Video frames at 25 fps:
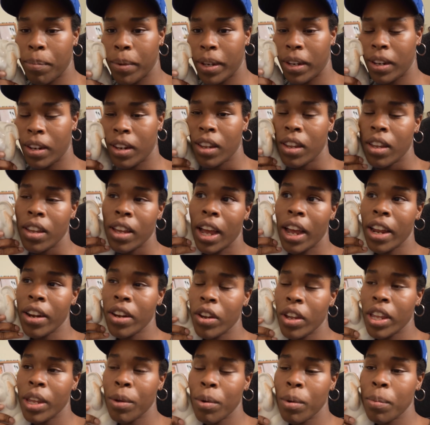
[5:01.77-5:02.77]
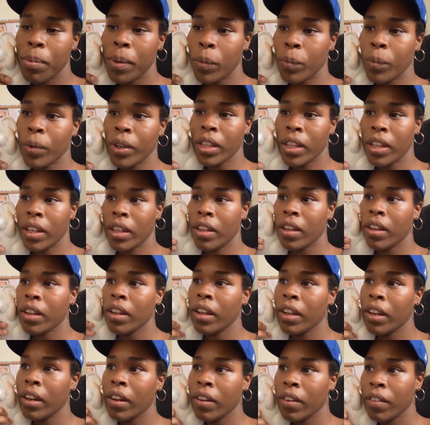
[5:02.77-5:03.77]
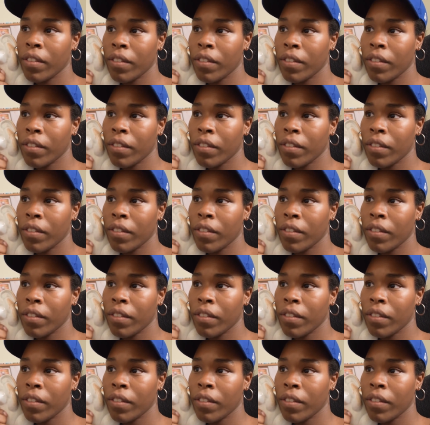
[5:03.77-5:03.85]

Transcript: And I know it would be really good